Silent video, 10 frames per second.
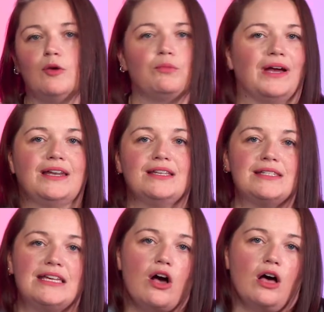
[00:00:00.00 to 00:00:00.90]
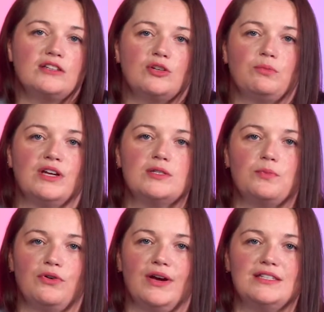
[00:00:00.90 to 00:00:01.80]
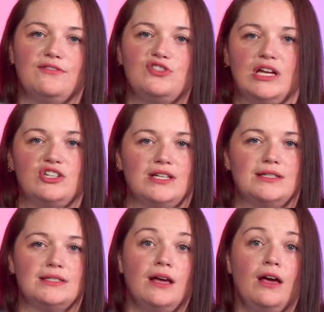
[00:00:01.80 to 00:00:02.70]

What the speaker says: Pregnancy also brings progressive changes,